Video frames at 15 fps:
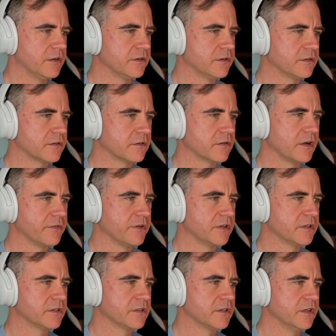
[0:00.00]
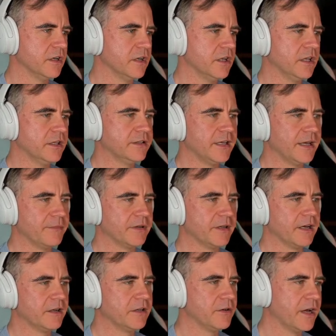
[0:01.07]
Graphics. Damn it, how
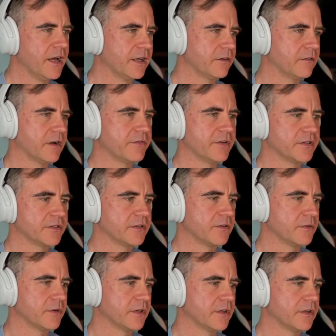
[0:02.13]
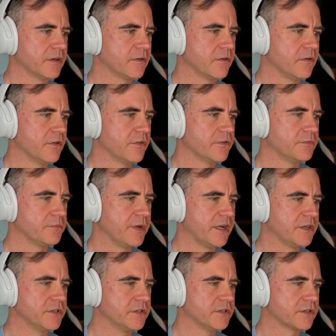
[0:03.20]
do you add graphics to the author's
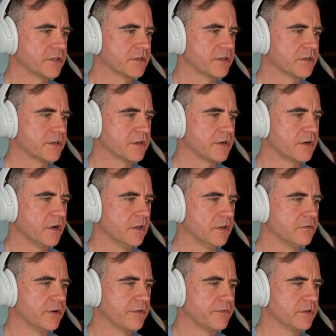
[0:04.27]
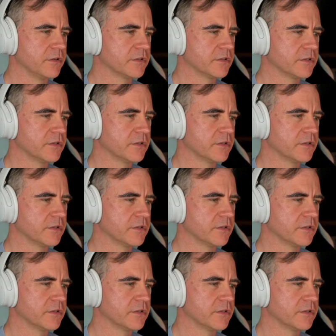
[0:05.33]
badges? Color reference.